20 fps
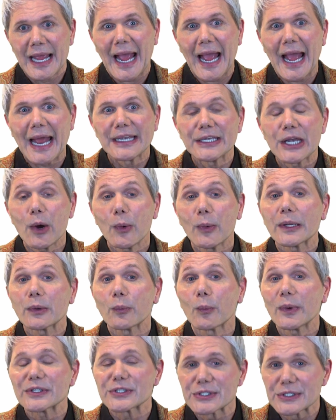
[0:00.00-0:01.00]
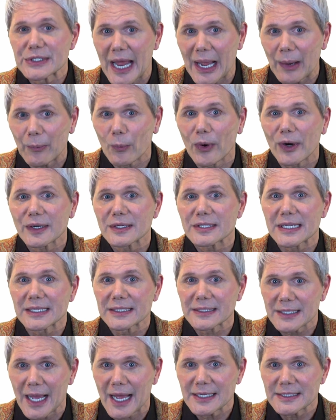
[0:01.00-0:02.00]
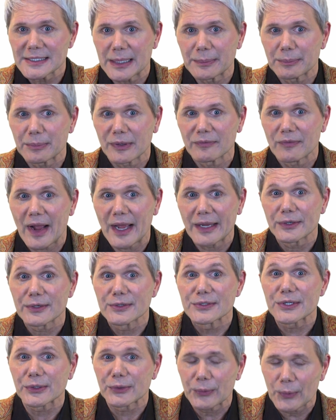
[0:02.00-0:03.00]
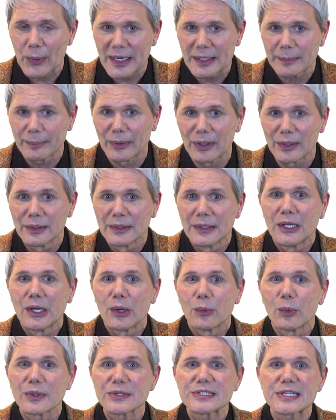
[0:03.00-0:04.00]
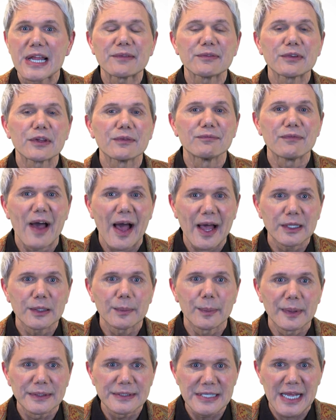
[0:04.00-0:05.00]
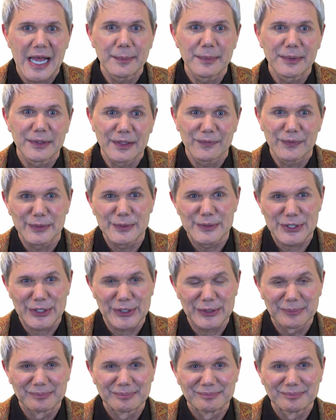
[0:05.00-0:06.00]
And knowing which networks and content providers are credible will save you valuable time in the future.